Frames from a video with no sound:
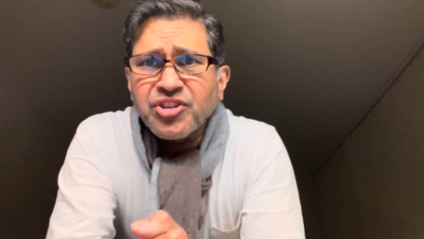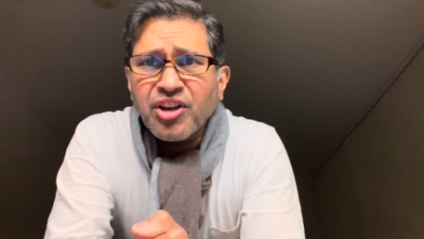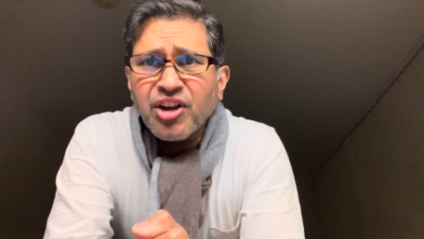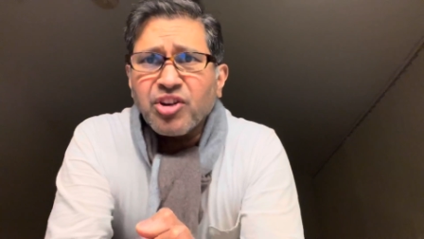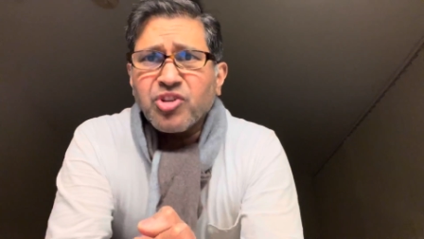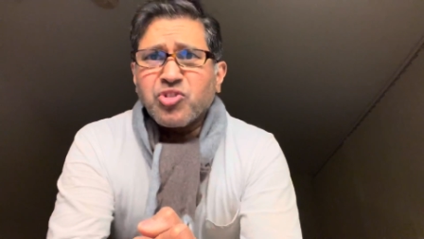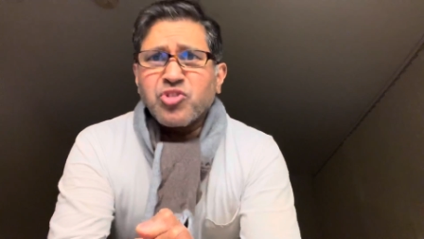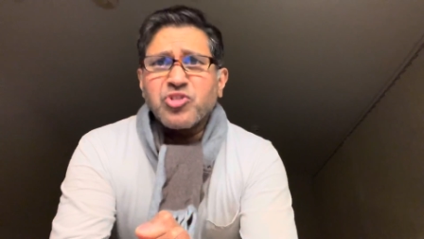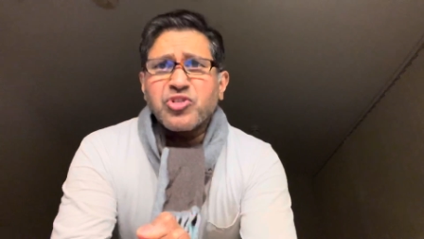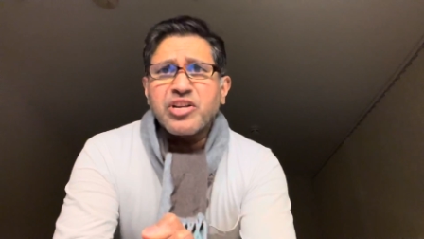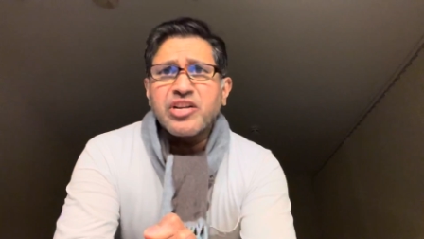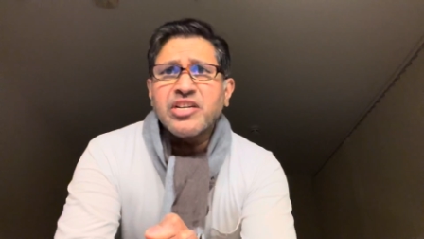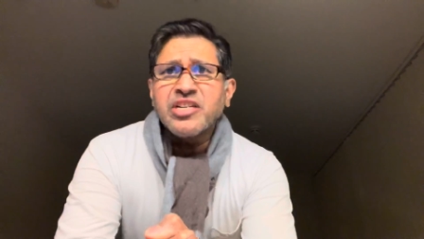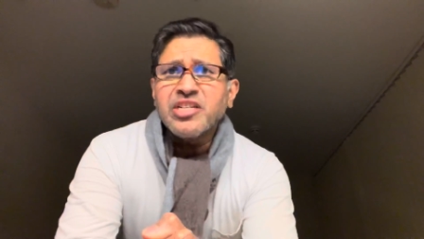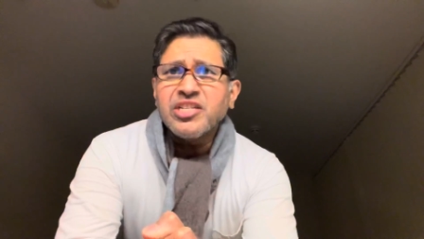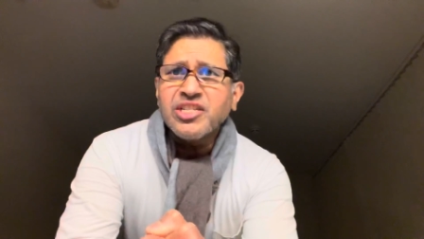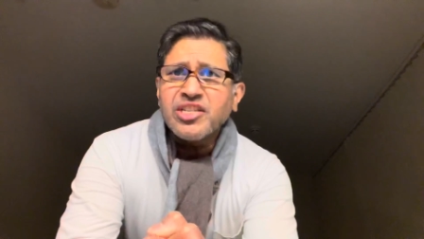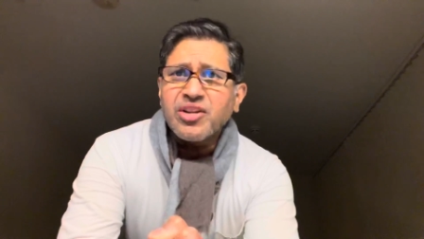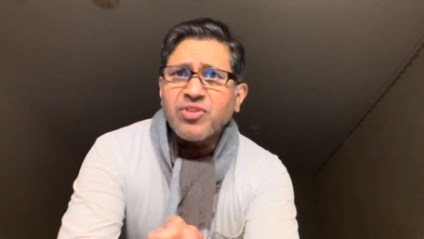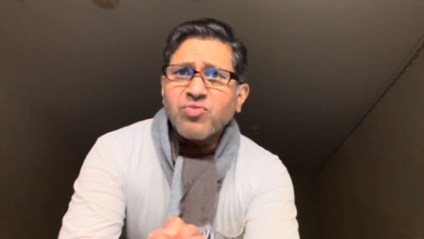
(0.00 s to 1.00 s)
A good
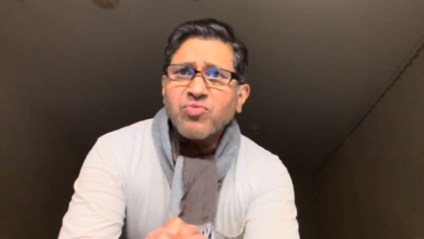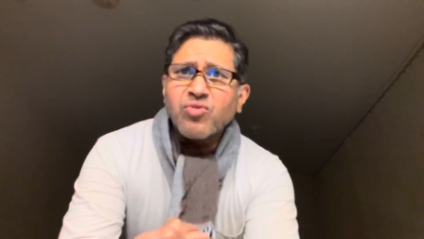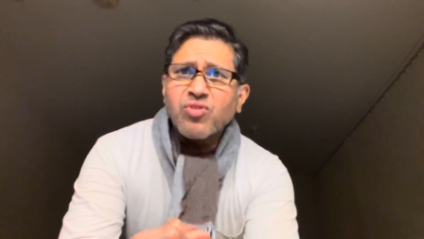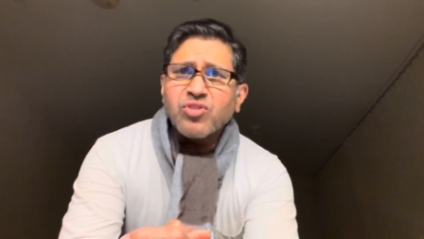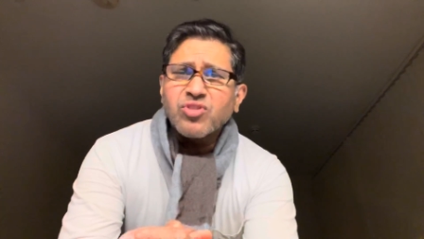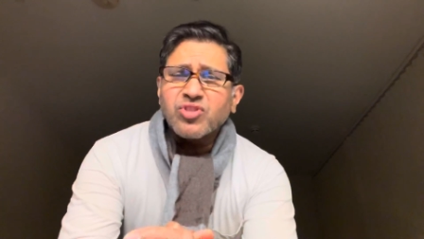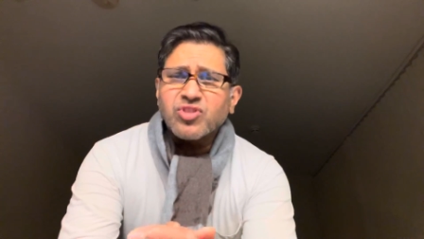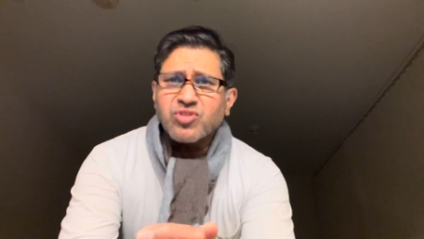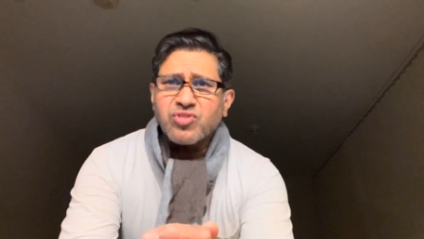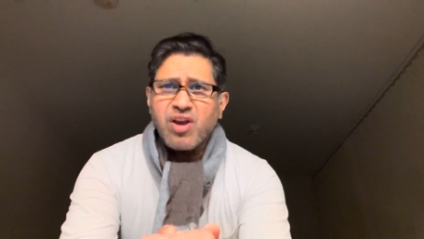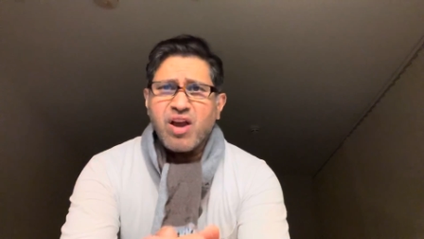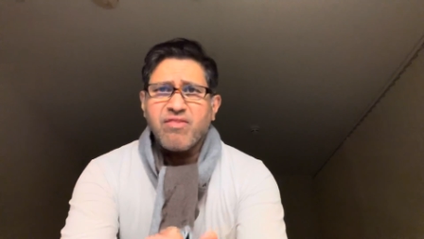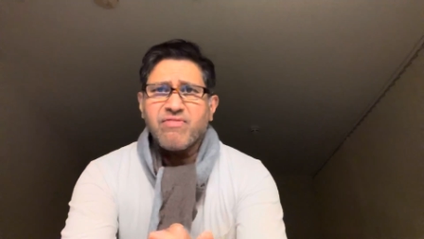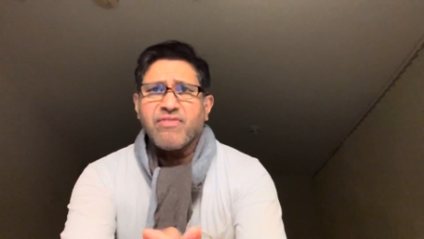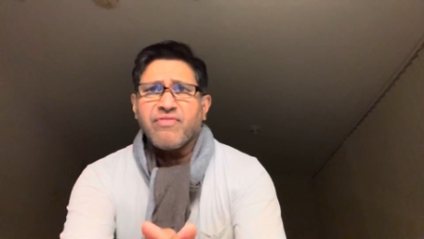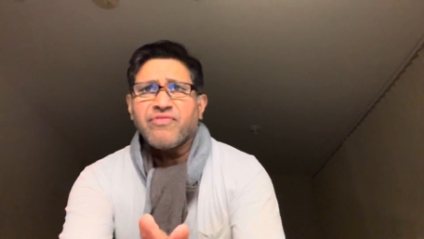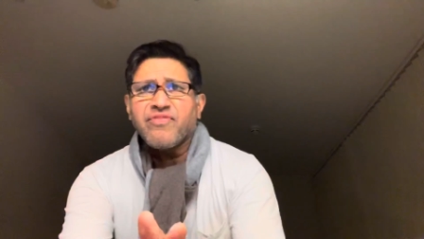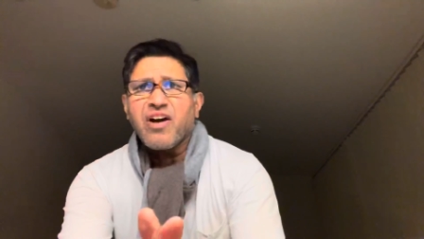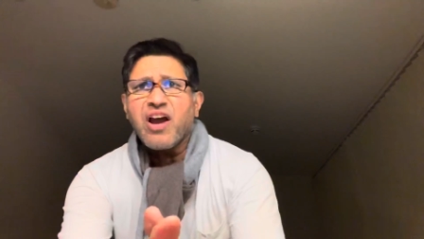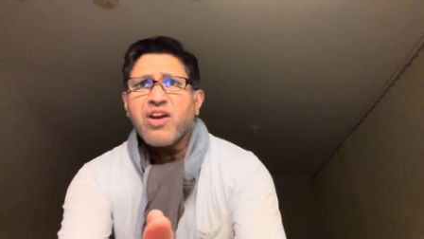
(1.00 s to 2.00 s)
Indian wants to have a
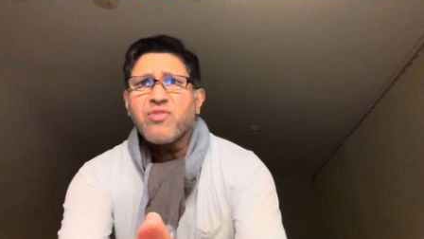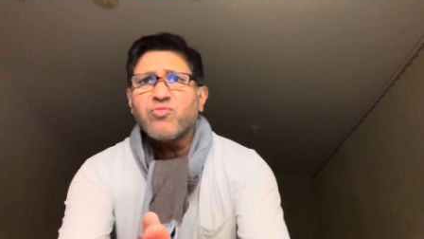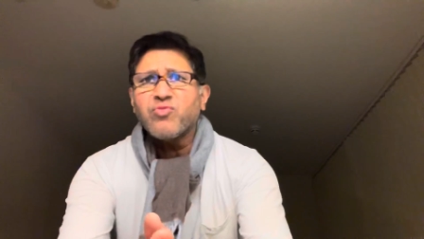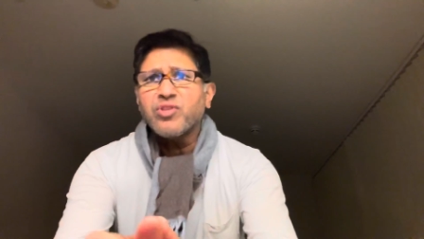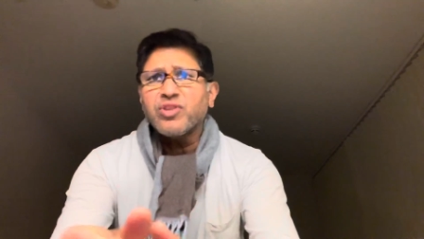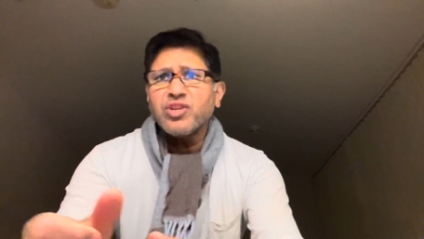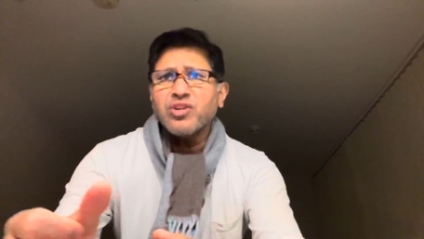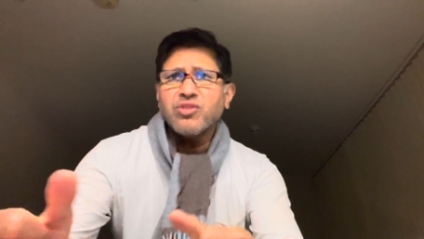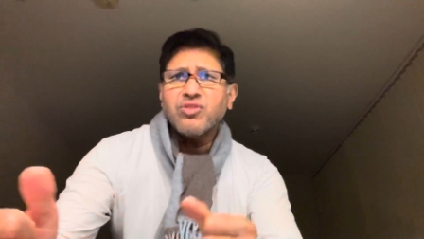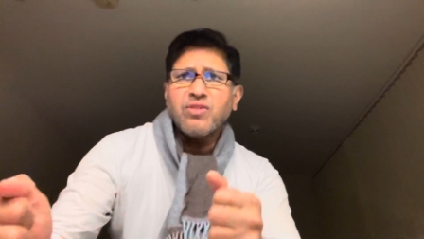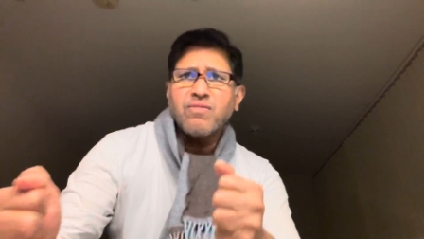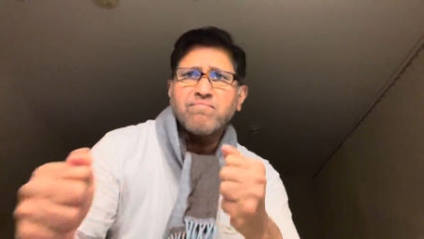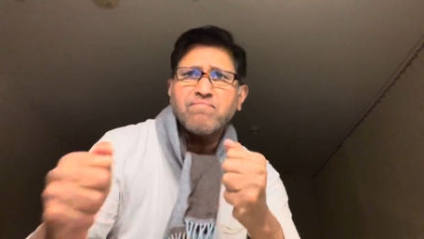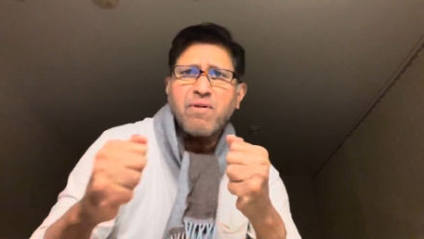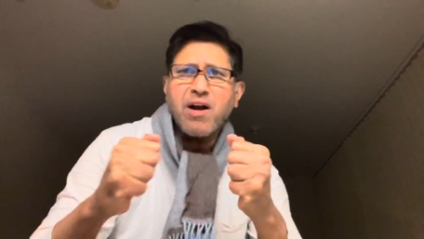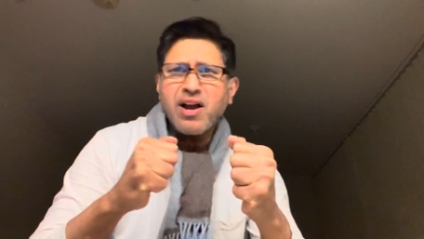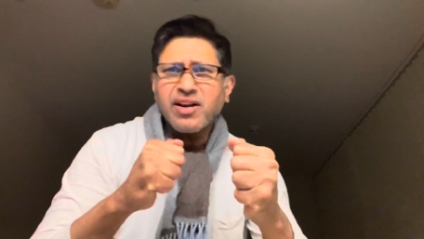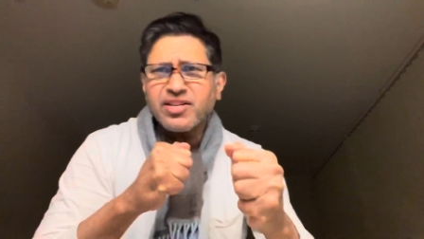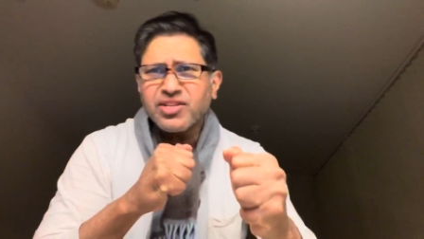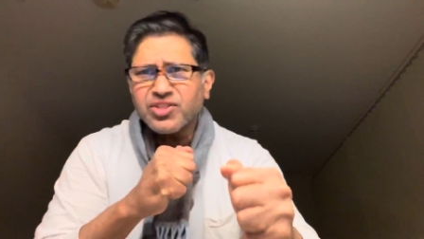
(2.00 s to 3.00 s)
fight with a good
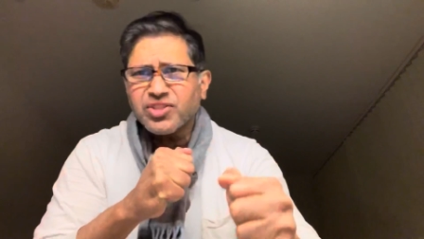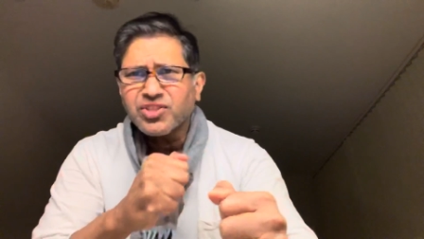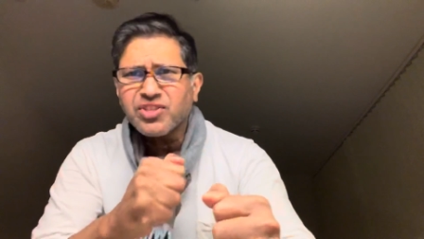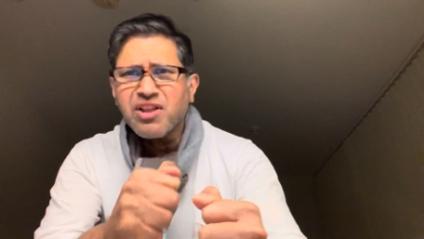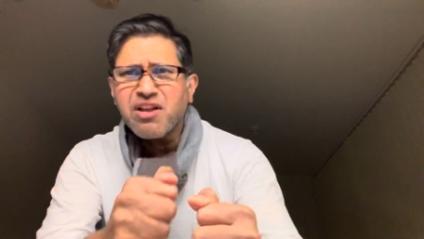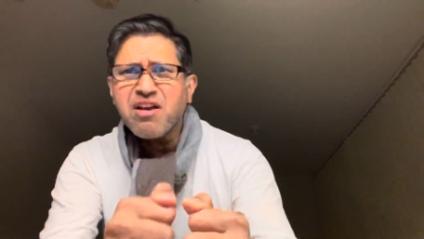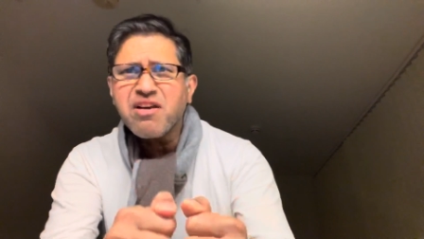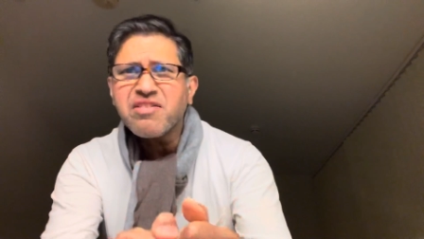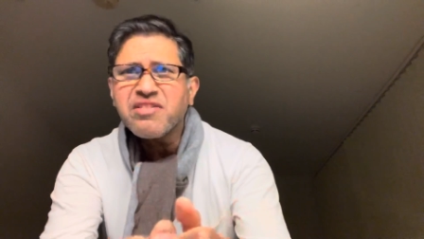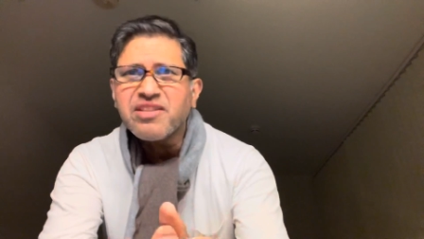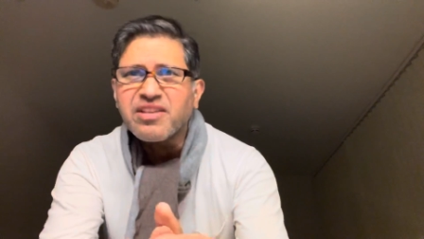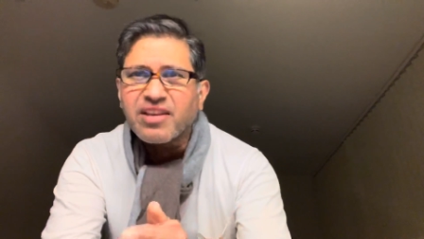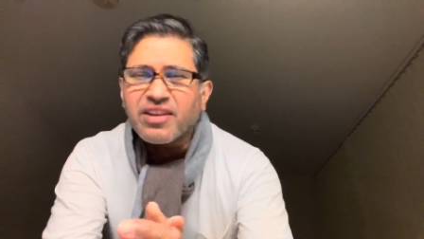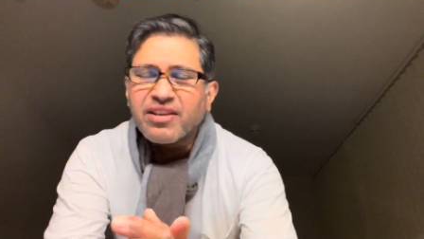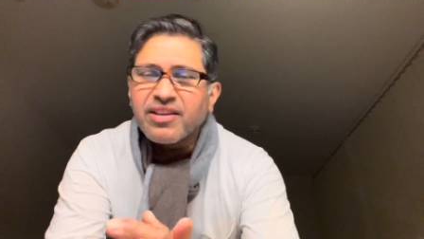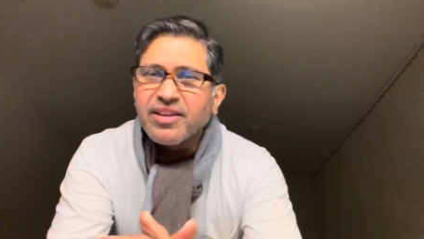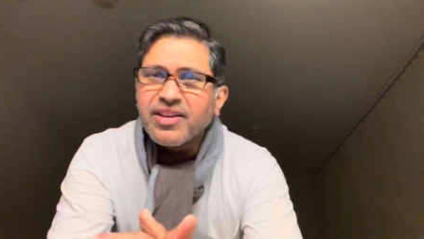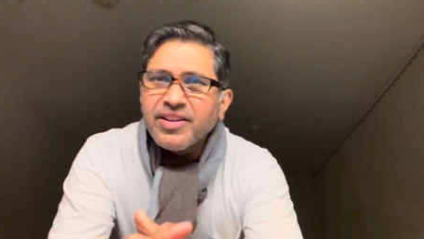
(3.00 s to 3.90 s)
Pakistani.